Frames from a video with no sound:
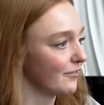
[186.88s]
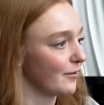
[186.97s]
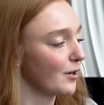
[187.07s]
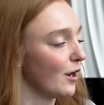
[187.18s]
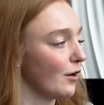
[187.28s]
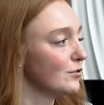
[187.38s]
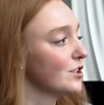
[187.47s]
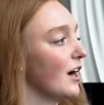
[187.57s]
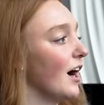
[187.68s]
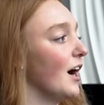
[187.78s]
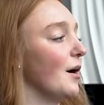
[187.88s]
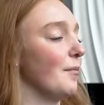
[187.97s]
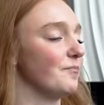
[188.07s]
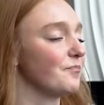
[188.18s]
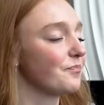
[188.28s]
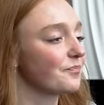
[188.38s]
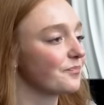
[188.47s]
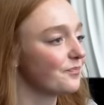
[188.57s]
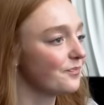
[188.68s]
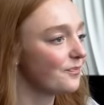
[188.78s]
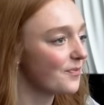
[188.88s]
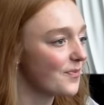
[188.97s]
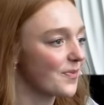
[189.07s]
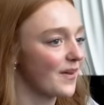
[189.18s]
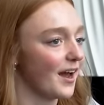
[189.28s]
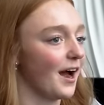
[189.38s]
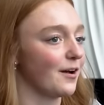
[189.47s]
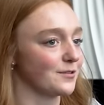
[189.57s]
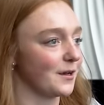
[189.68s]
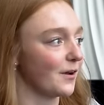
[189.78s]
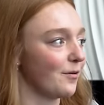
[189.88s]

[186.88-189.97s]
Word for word: from Coach, um, I was like,